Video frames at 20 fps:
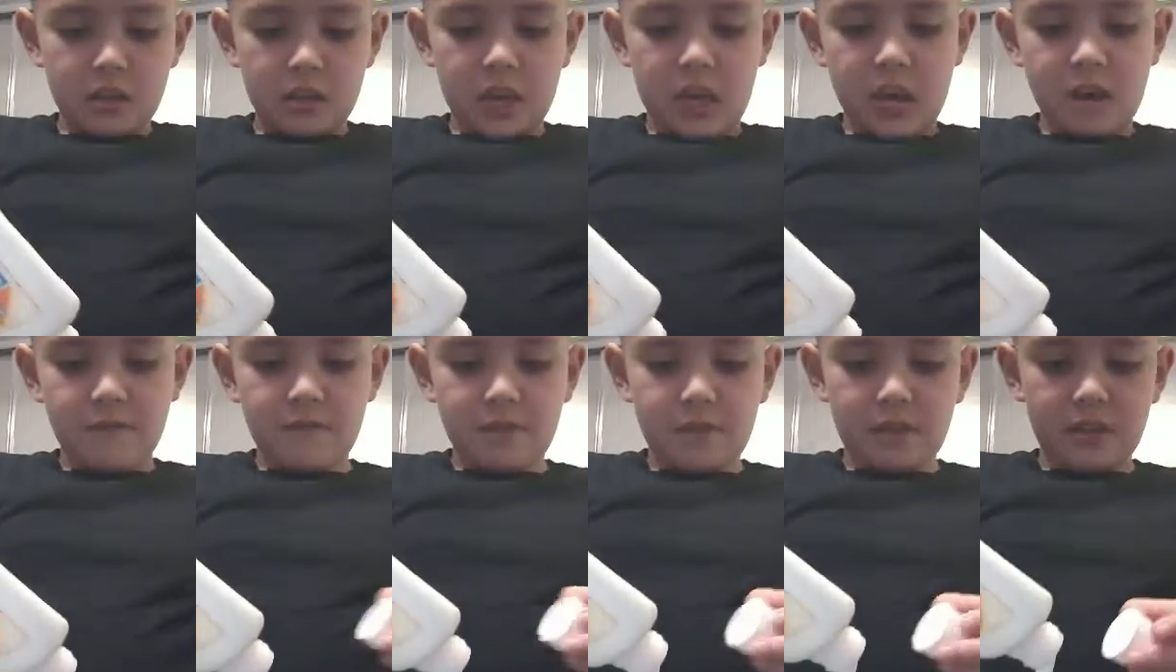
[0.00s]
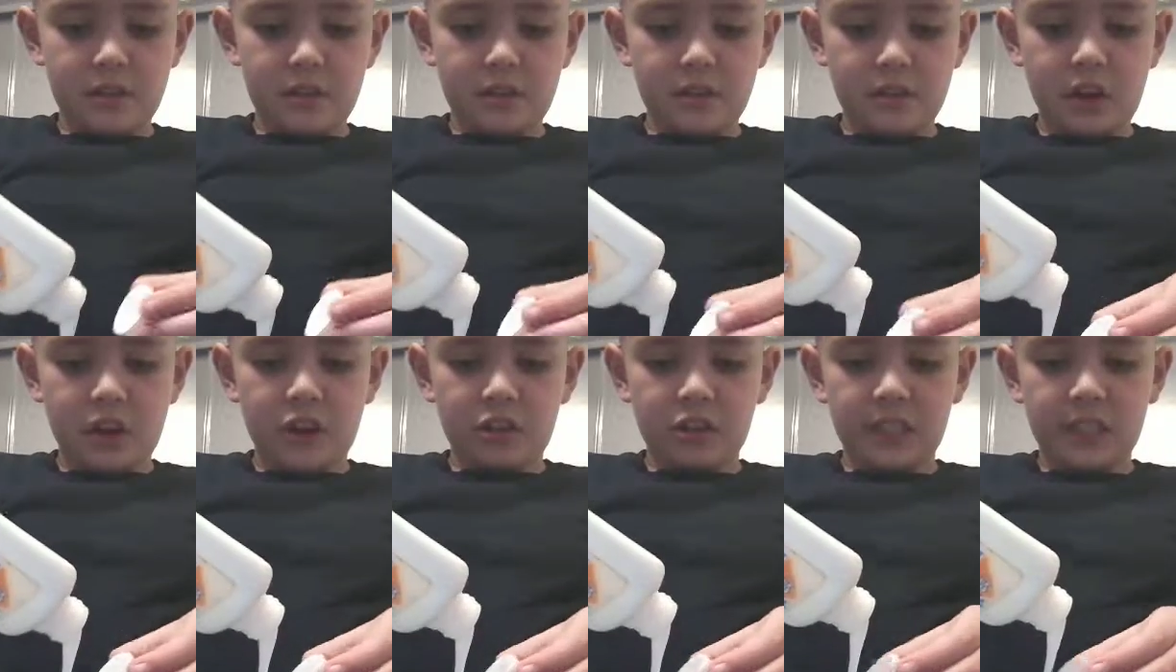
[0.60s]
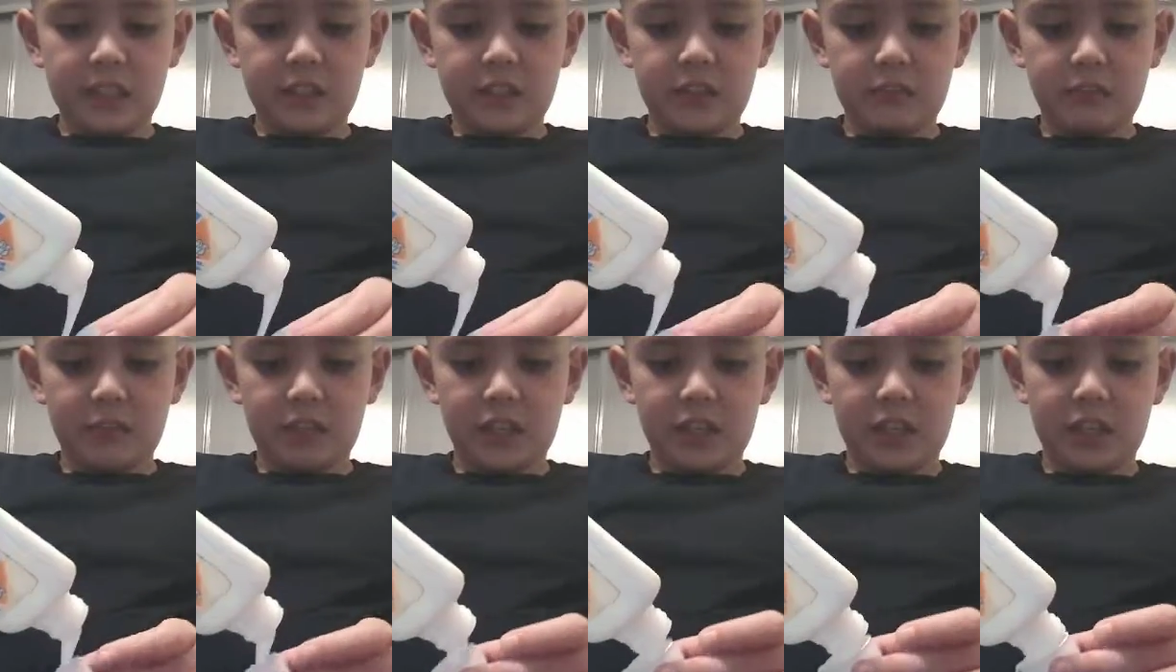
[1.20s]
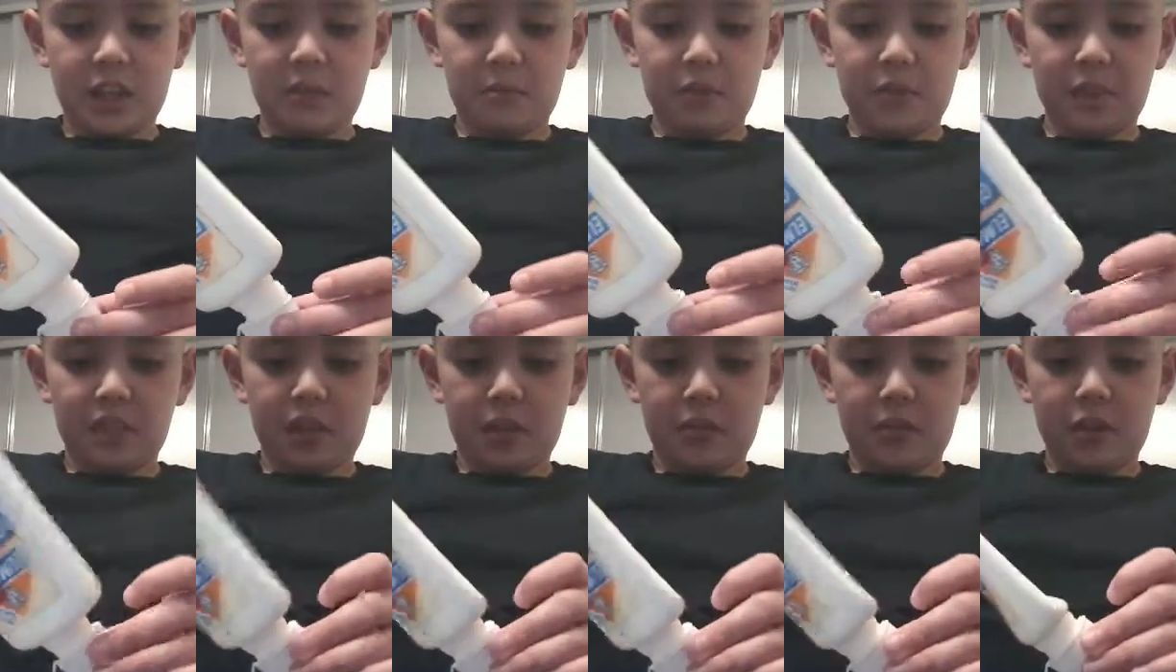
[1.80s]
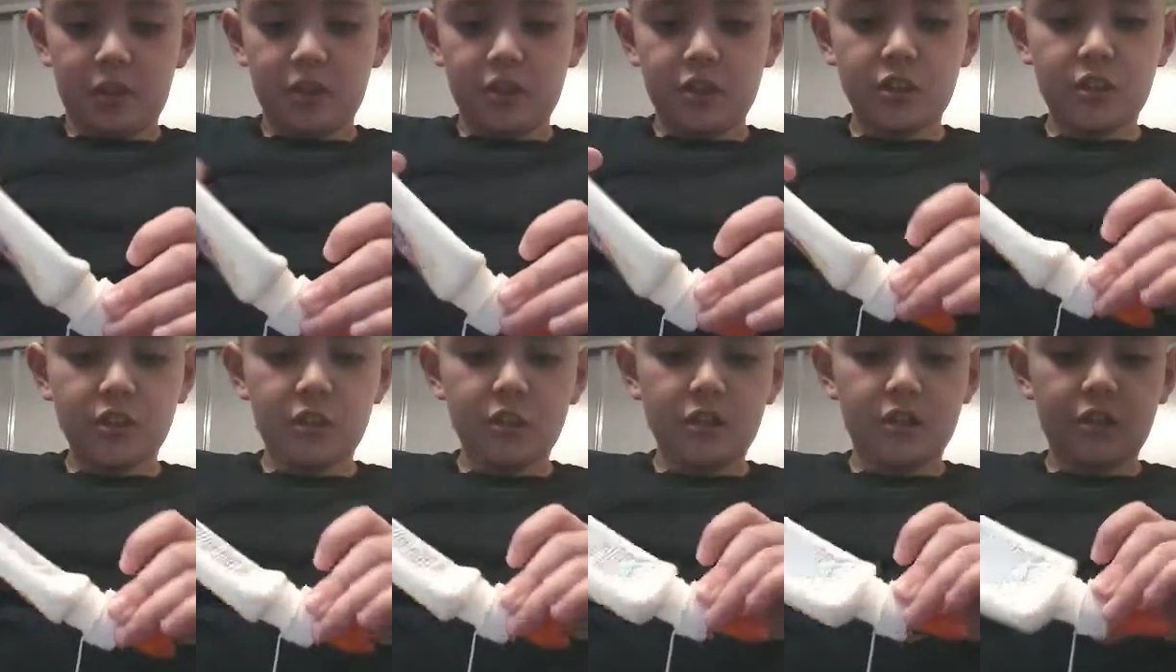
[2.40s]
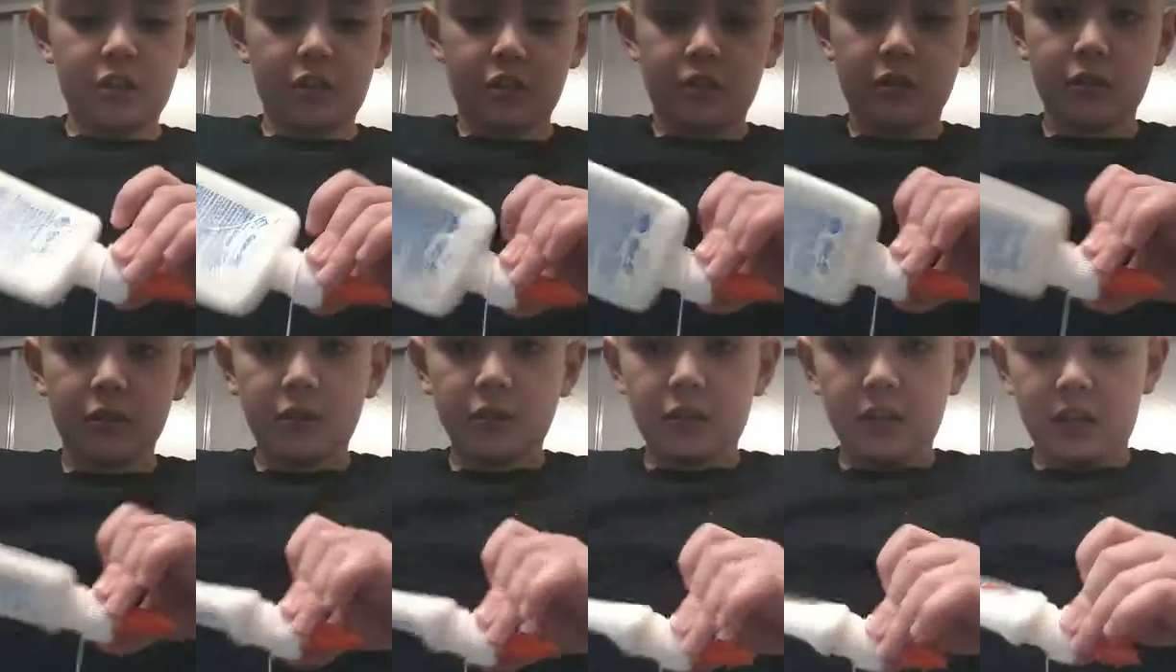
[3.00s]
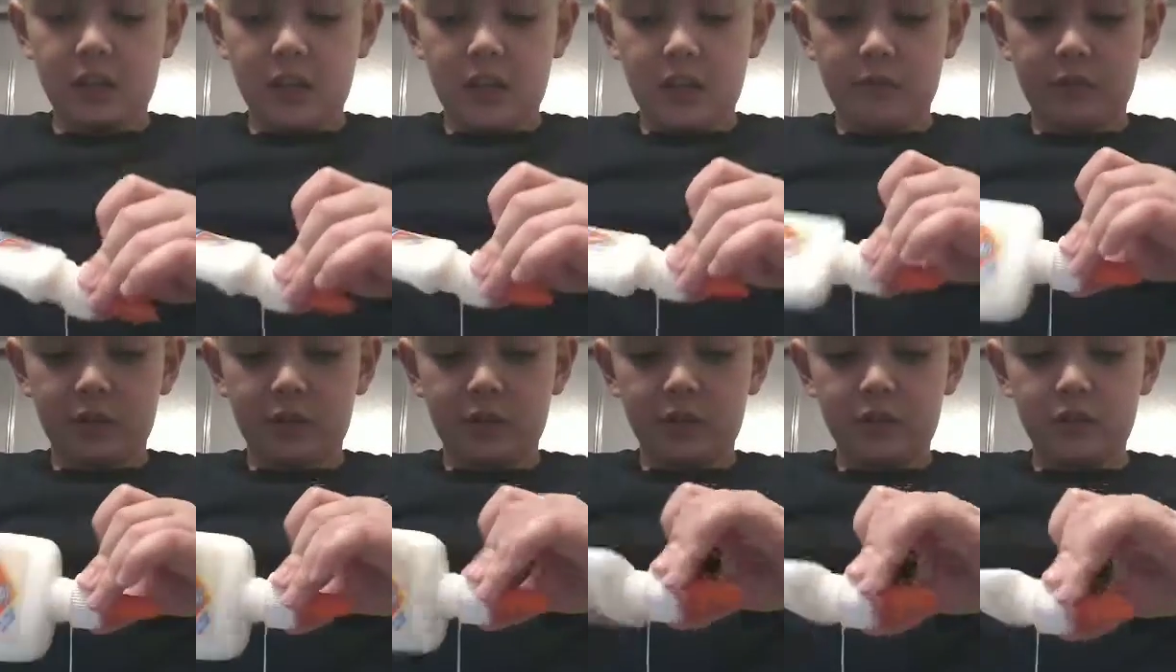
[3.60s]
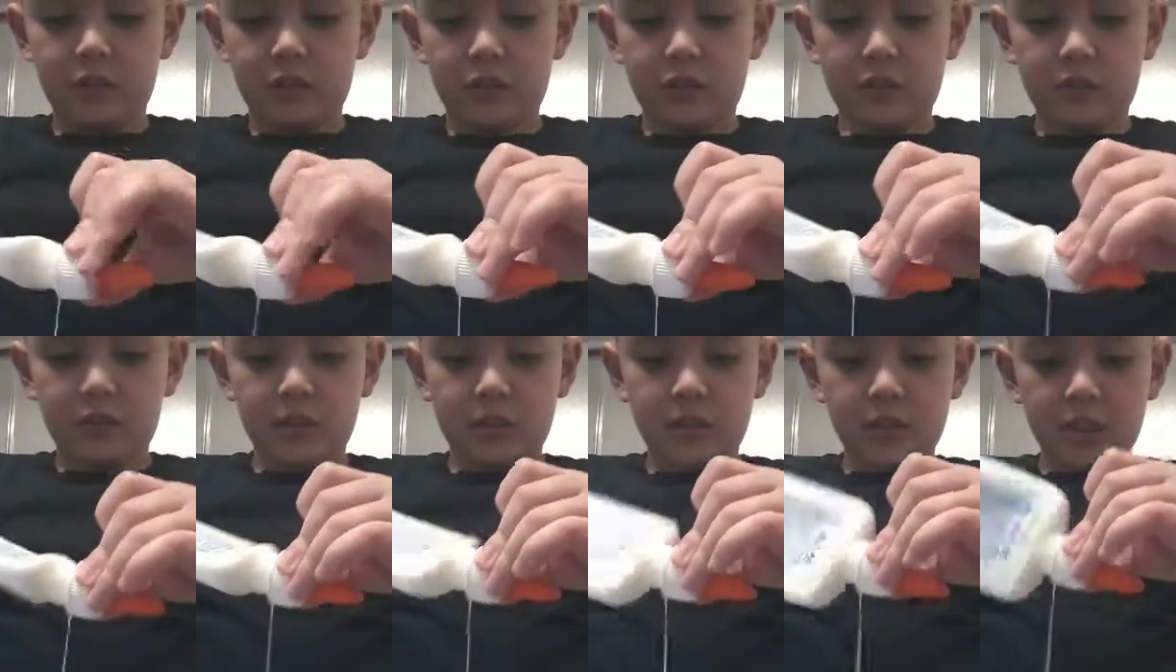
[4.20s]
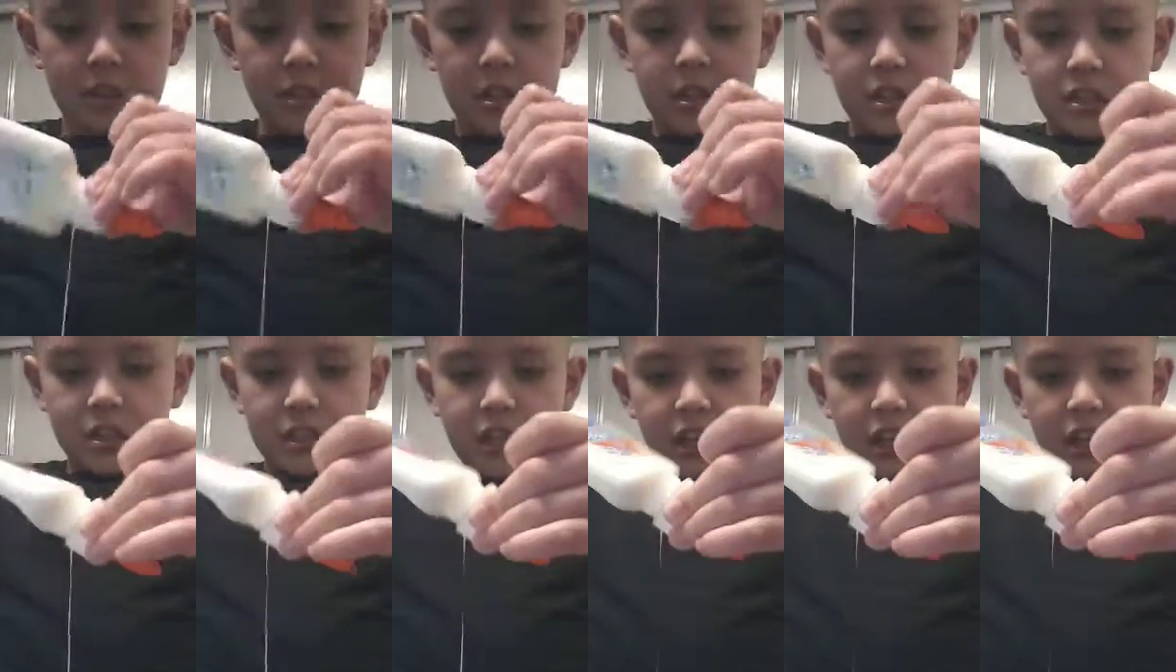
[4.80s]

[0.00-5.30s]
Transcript: haven't get on my tablet that much. So now close it. It's